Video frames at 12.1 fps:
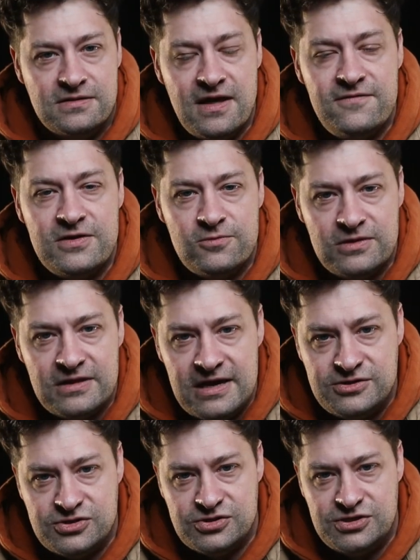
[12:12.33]
loving
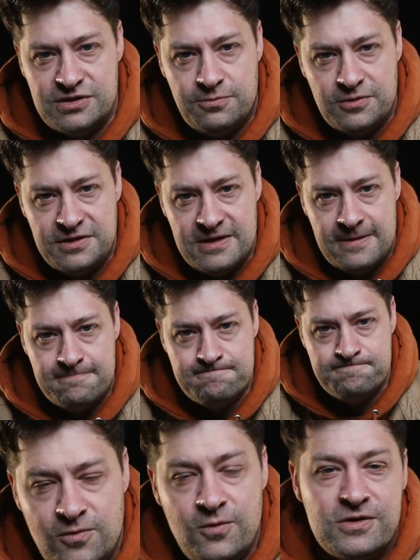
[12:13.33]
relationship with him,
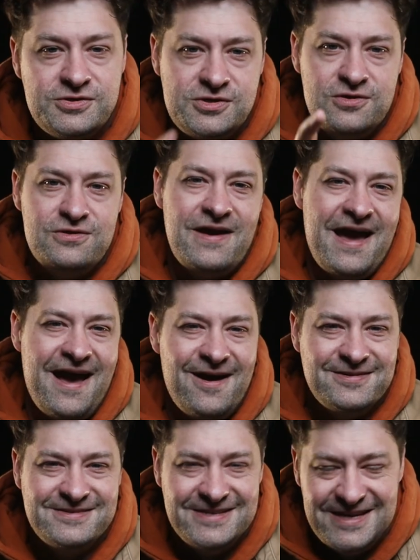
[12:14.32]
we want to show you how
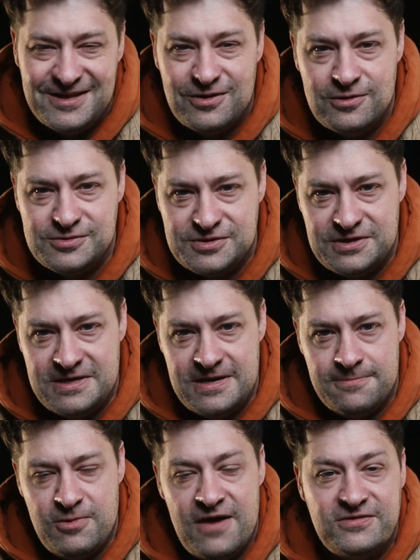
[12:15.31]
to get closer to
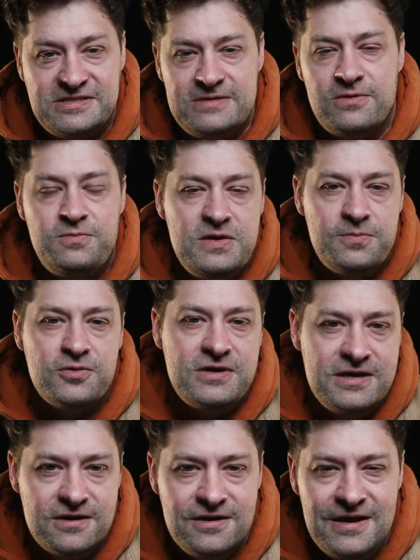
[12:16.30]
him. We have a team of people
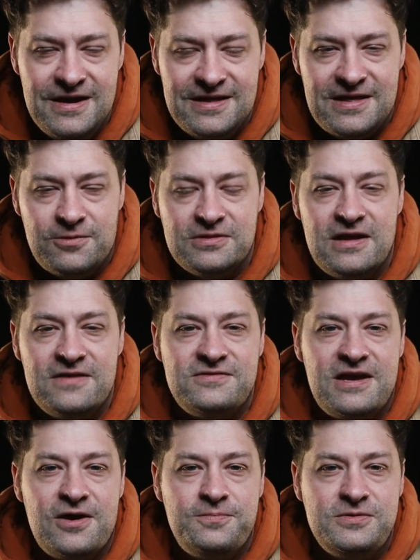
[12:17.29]
here that would love to
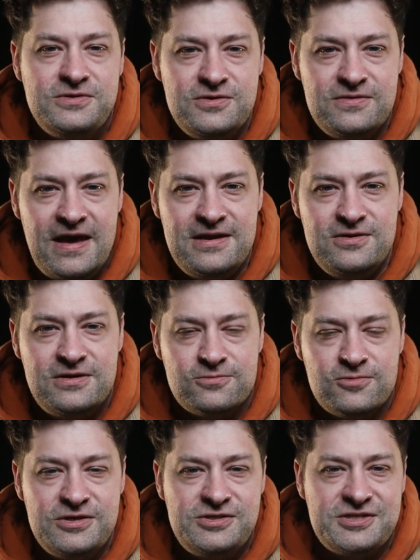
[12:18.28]
help you do that. You can
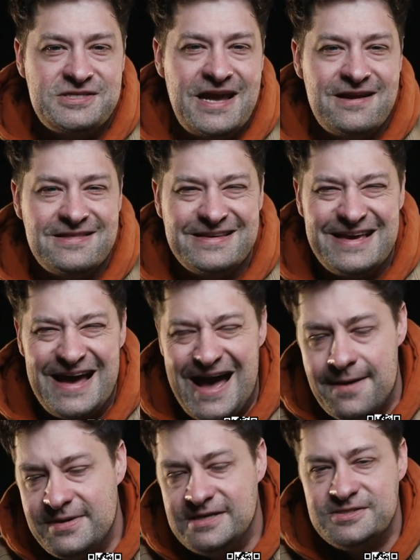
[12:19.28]
reach us down in the
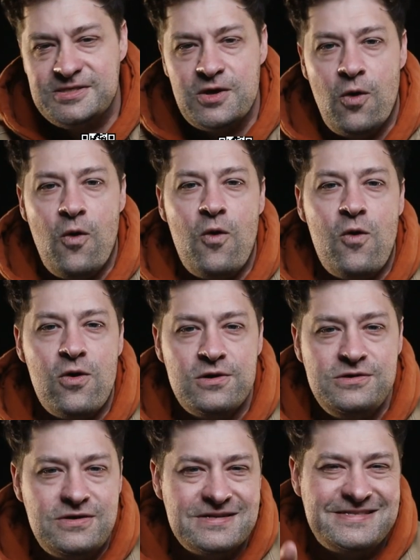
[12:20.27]
comments, or
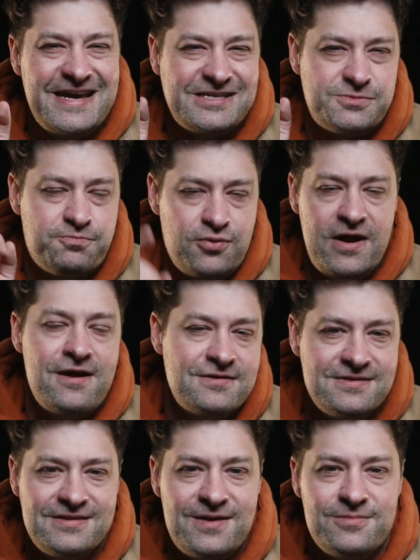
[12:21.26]
you can text prayer
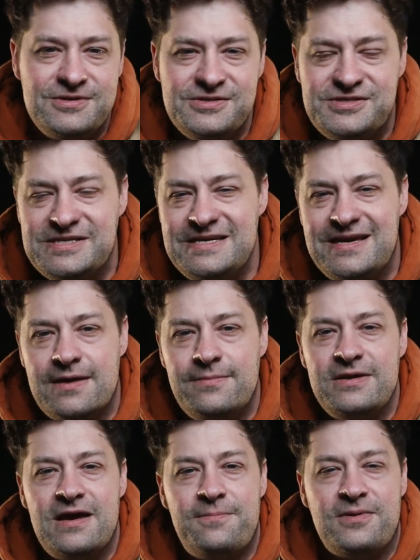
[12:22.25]
to the number you see
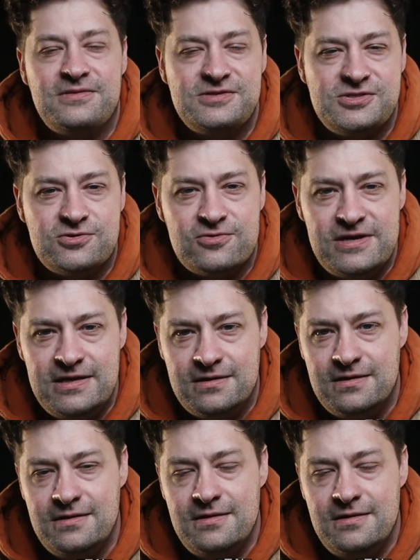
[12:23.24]
coming up on the screen